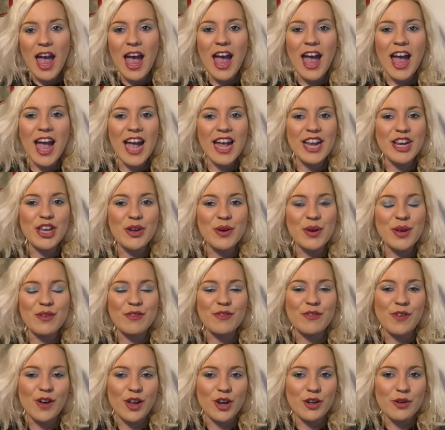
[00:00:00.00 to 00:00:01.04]
And you can
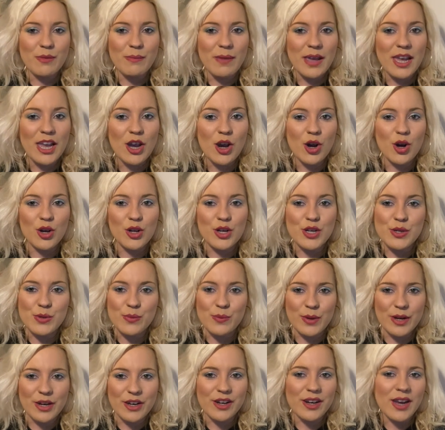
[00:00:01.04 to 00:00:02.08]
follow me on
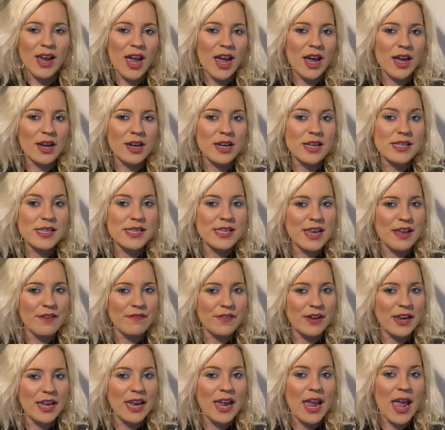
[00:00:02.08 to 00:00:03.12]
Twitter at
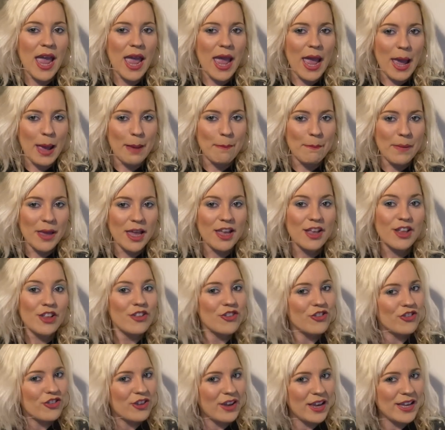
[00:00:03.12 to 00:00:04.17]
Stephanie M.
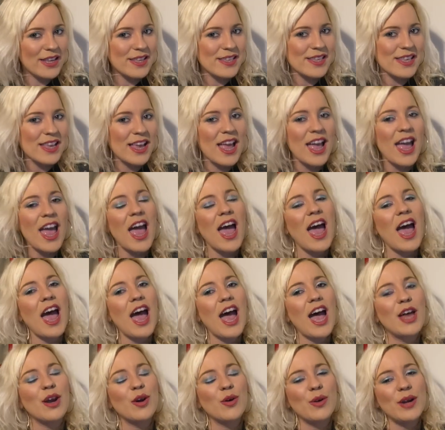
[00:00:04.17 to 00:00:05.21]
Chase,
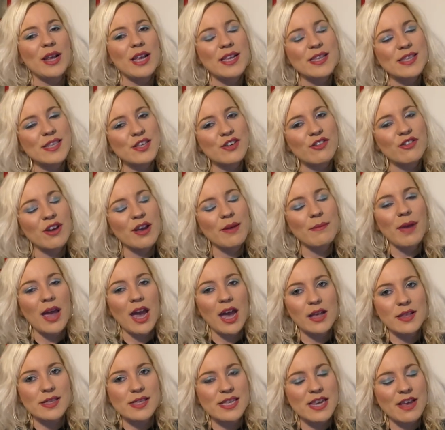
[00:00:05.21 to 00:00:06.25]
and on Instagram
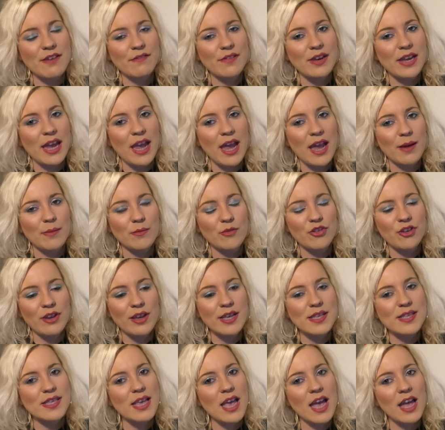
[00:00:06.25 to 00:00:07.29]
at Stephanie M.
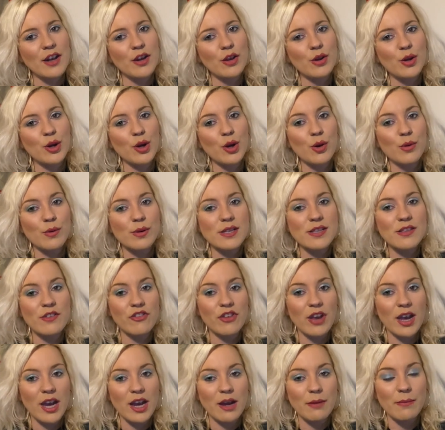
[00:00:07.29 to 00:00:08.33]
Chase. And you can always
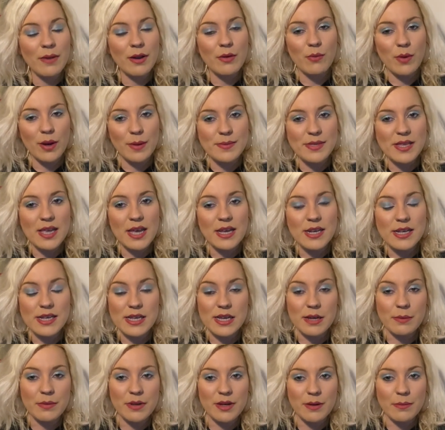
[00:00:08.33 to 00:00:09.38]
check out my website,
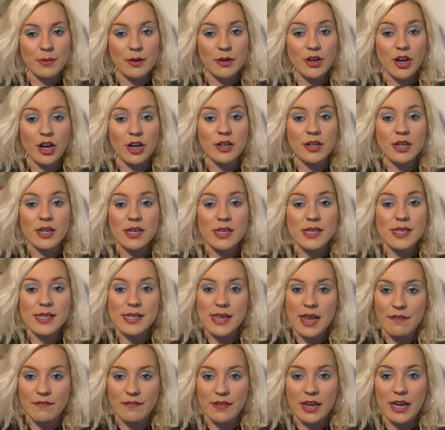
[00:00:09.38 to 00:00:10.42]

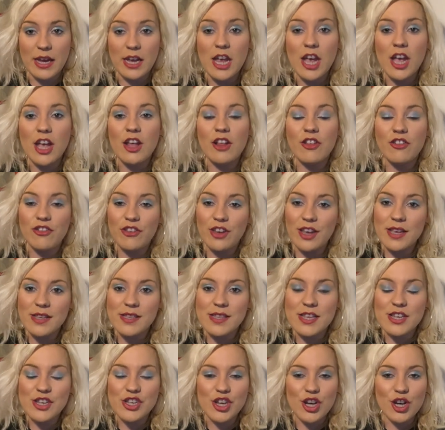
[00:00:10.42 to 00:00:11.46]

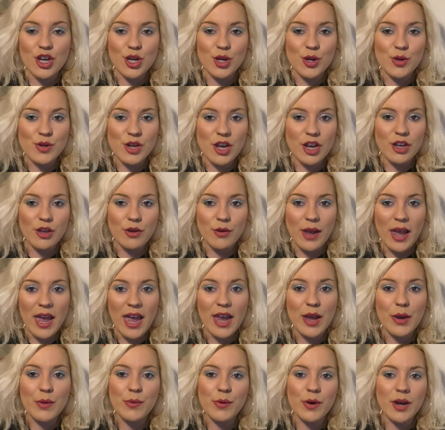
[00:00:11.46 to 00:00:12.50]

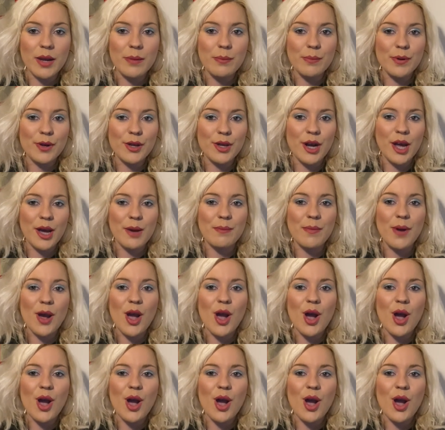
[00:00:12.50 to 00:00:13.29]
www.stephaniechase.co.uk, where I put up